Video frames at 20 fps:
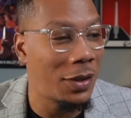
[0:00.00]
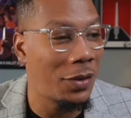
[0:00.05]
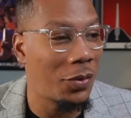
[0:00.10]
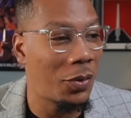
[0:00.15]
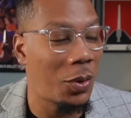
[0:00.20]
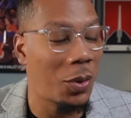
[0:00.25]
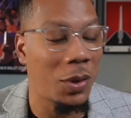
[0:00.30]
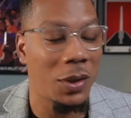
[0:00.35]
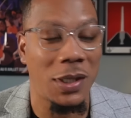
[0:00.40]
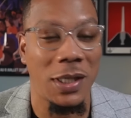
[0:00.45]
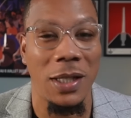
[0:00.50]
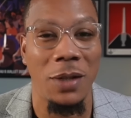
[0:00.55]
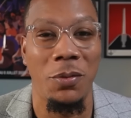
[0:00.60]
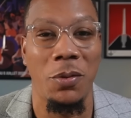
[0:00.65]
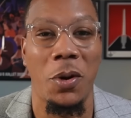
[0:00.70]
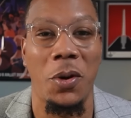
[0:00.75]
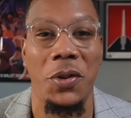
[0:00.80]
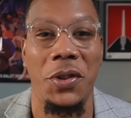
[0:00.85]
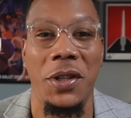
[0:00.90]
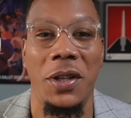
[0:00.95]
Of course, he
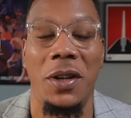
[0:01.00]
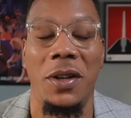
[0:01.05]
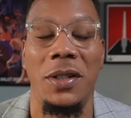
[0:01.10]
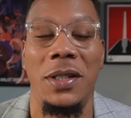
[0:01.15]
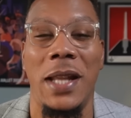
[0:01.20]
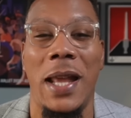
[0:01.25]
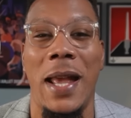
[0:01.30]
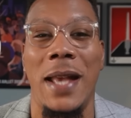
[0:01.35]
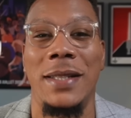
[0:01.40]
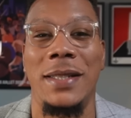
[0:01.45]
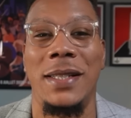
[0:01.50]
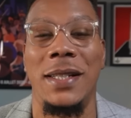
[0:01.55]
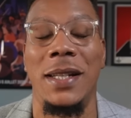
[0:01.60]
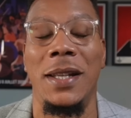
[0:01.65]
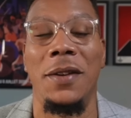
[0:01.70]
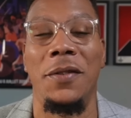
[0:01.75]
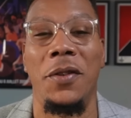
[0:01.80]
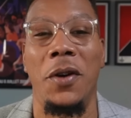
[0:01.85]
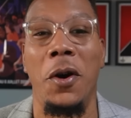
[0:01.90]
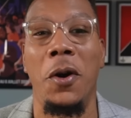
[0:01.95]
wrote The Audacity
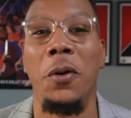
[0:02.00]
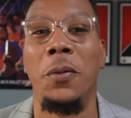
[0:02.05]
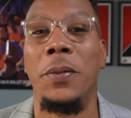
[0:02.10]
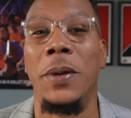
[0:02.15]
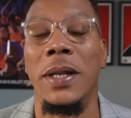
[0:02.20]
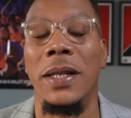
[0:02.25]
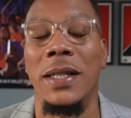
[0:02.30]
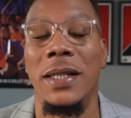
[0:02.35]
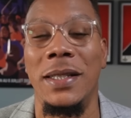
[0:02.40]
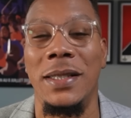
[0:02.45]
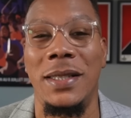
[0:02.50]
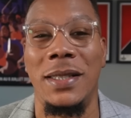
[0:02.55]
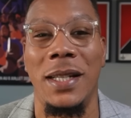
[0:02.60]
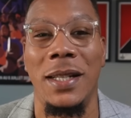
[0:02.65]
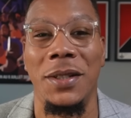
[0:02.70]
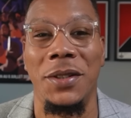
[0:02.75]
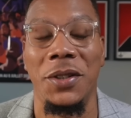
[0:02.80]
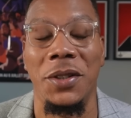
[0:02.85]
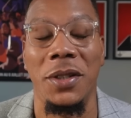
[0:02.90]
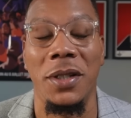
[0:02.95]
of Hope, and he
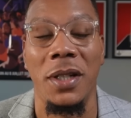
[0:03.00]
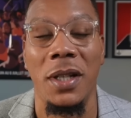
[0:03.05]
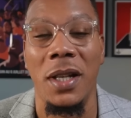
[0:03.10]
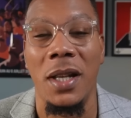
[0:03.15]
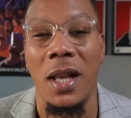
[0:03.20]
centered